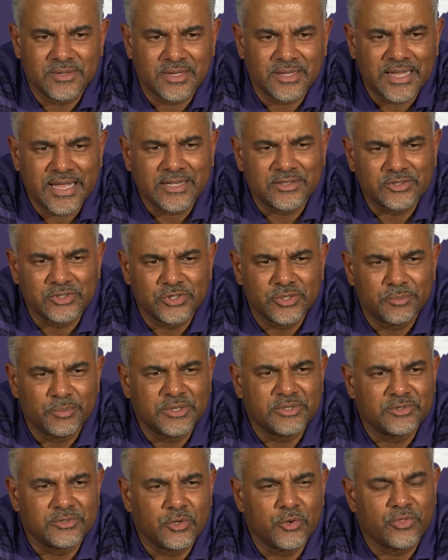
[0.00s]
allows you to
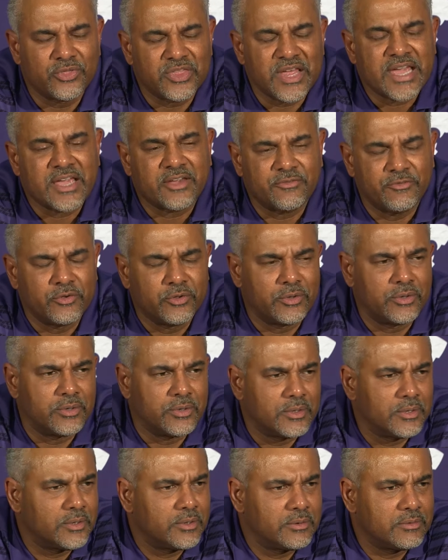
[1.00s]
be so thankful
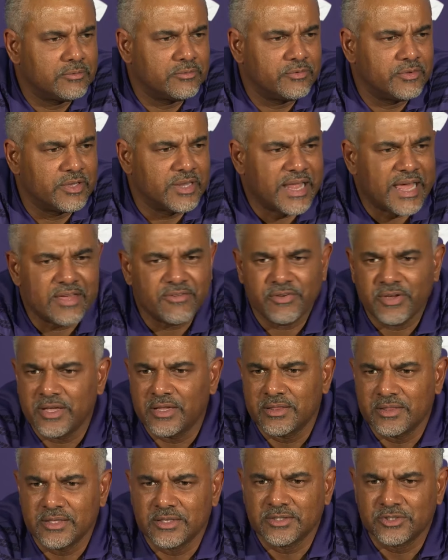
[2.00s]
for life,
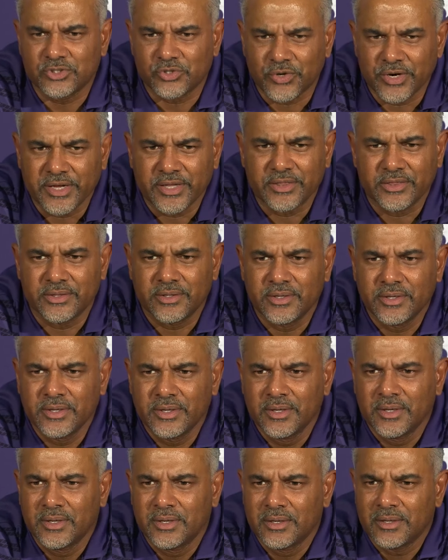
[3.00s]
health, and strength.
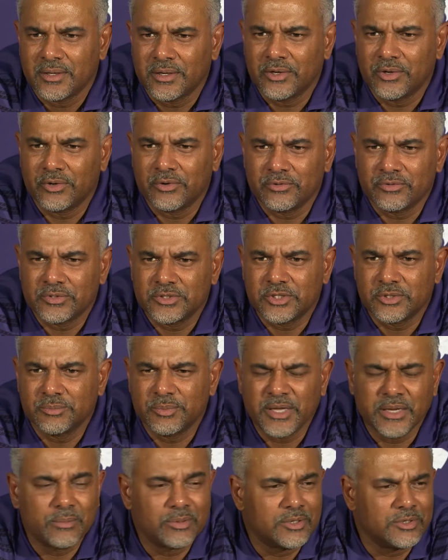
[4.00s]
You know, to
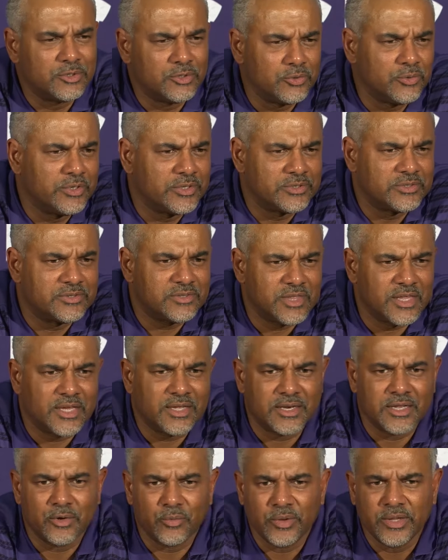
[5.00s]
be able to do this
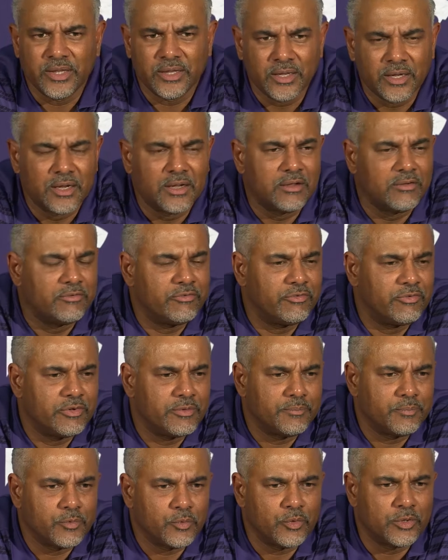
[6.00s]
thing that we love
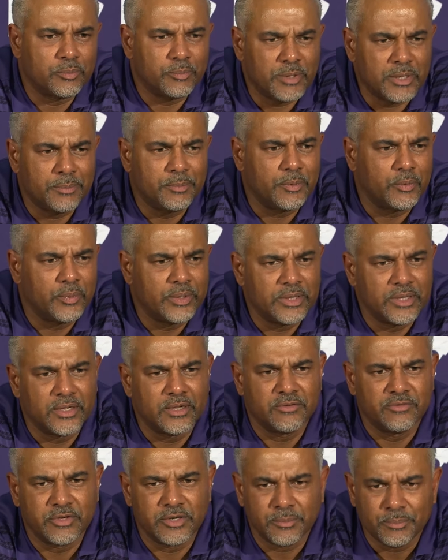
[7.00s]
with people we
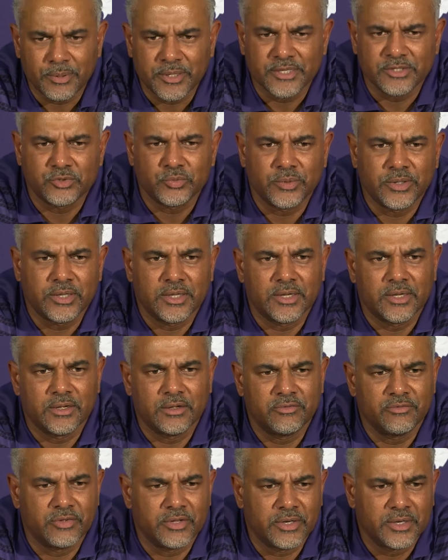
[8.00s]
love in a place we
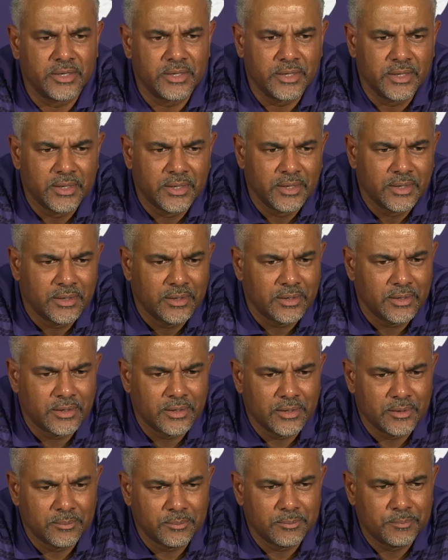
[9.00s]
love, and
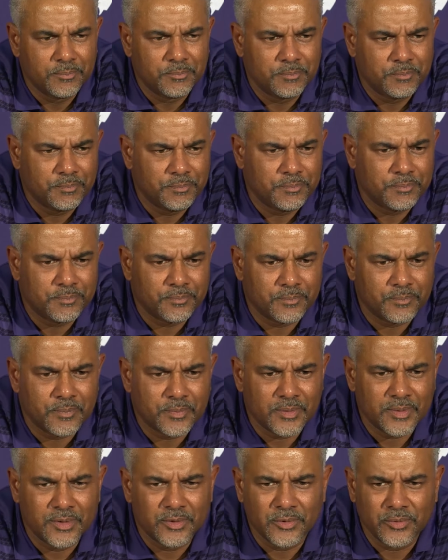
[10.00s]
um,
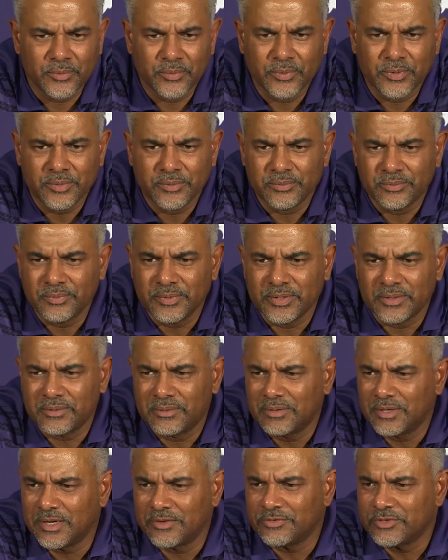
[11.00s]
you know, we,
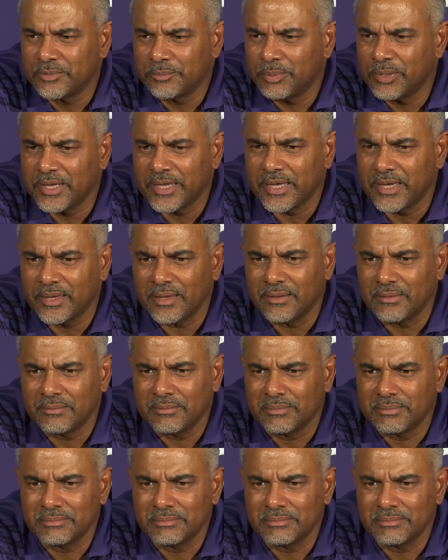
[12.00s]
we'd love to play